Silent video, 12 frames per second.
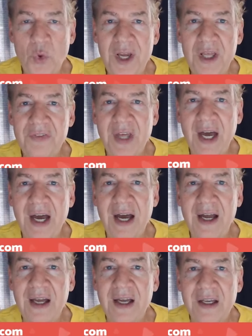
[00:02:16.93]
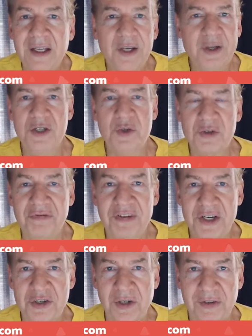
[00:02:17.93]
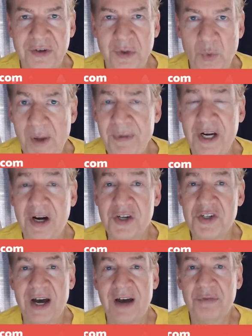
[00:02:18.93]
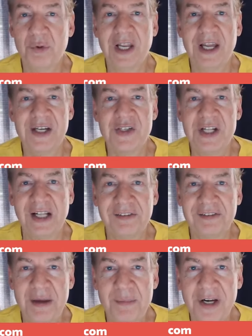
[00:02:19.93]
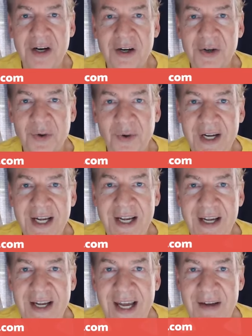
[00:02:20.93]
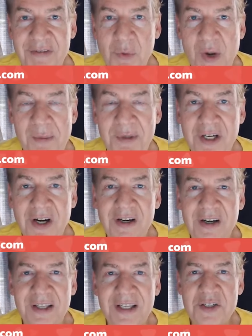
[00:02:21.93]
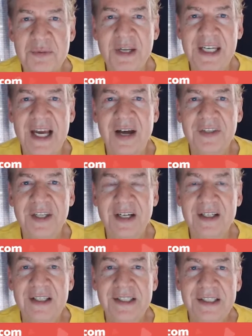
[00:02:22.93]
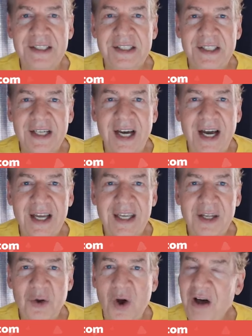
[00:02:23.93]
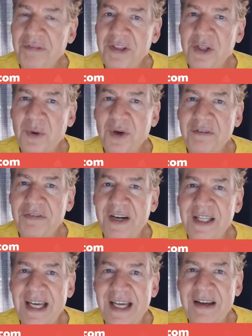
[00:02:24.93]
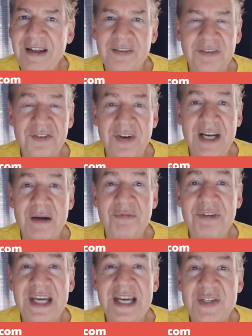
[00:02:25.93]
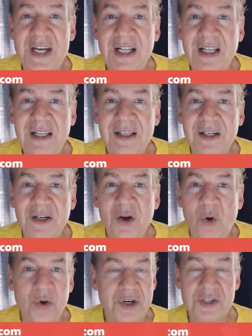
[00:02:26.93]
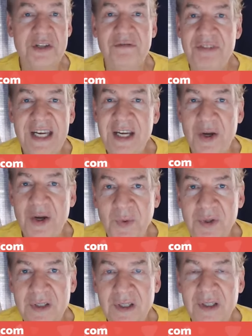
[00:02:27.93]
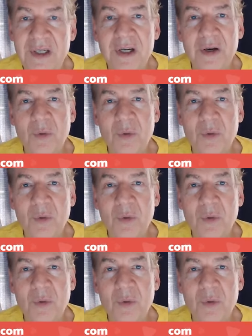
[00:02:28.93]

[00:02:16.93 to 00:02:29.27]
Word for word: with uh, you can use official sort of webinar software like Stealth Seminar or uh, EverWebinar, and there's many out there. Uh, you know, often though, I find that a straight off VSL or just a video